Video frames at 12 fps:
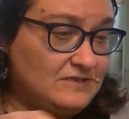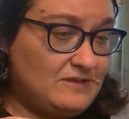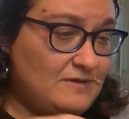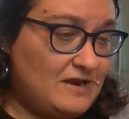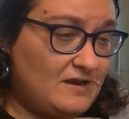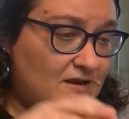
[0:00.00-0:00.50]
a
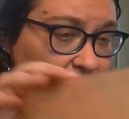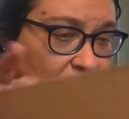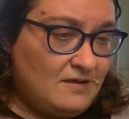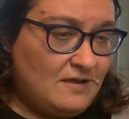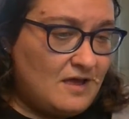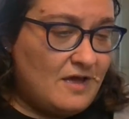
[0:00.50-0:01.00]
limited
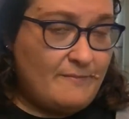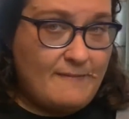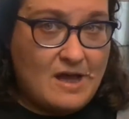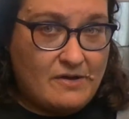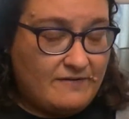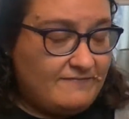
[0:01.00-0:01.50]

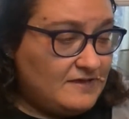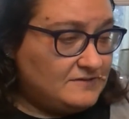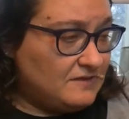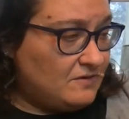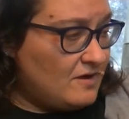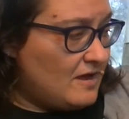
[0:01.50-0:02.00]
amount of
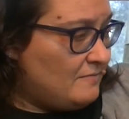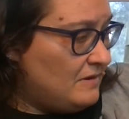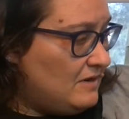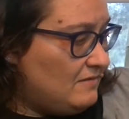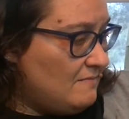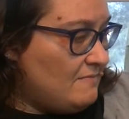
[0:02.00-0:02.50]
these. I don't know how
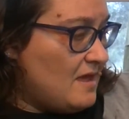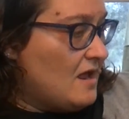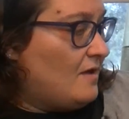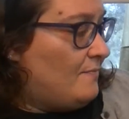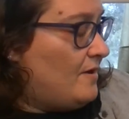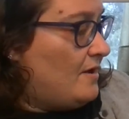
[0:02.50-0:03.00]
many they
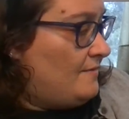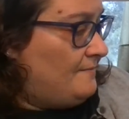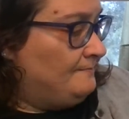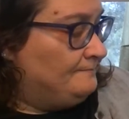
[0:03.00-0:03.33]
make, but